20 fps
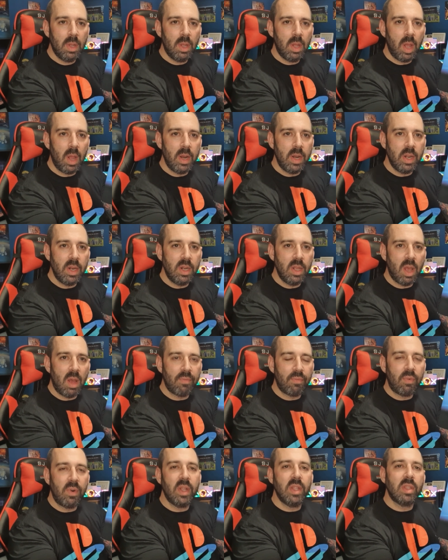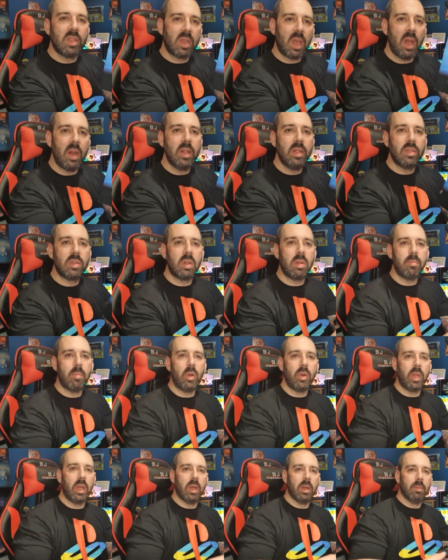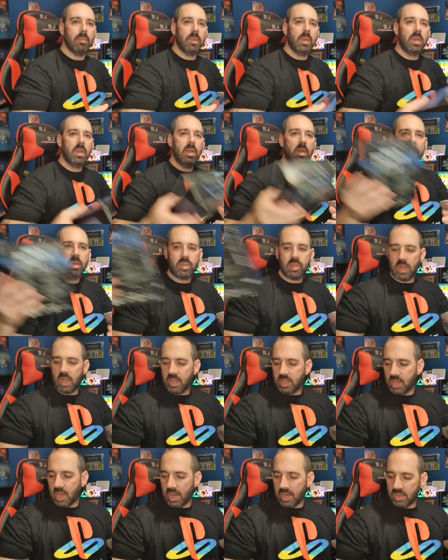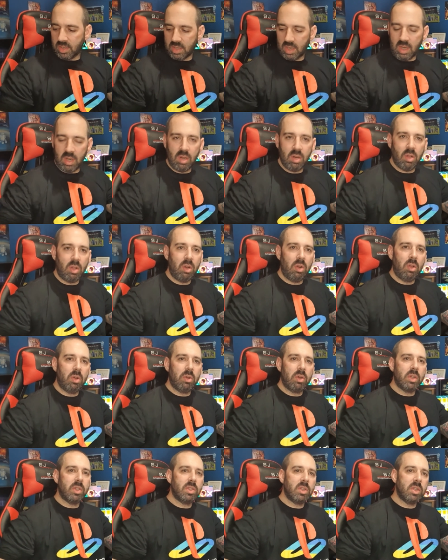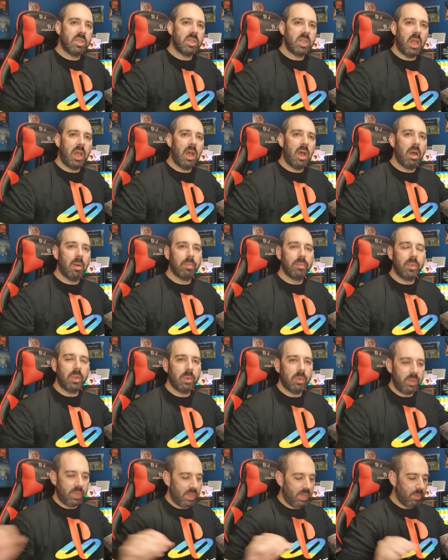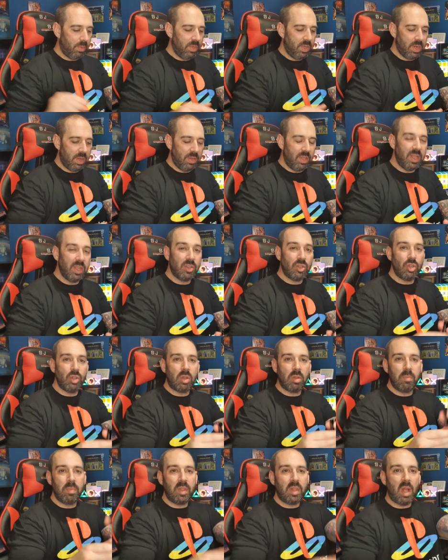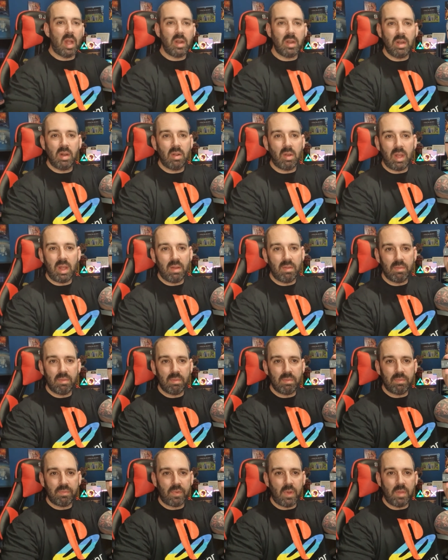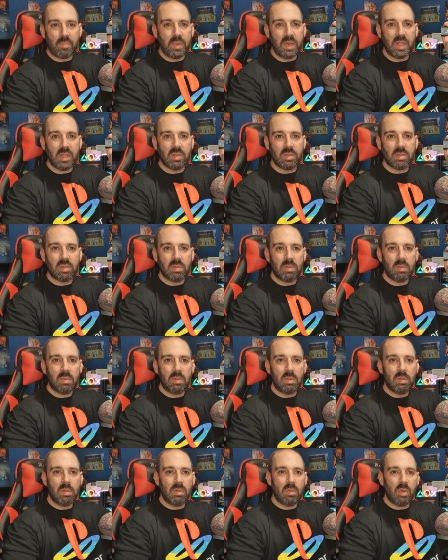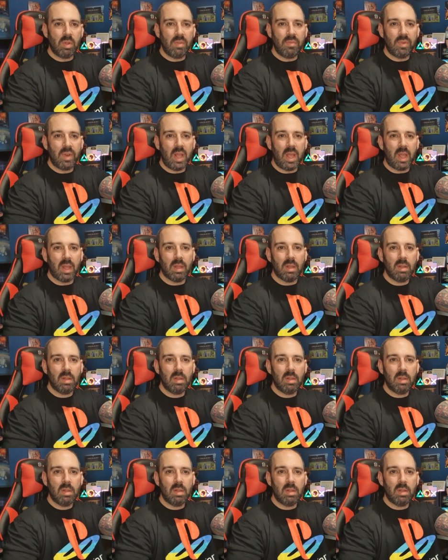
and then the other end going into the monitor. So it takes a lot longer to set up. You know, this you can be done in like 5 minutes, not even that.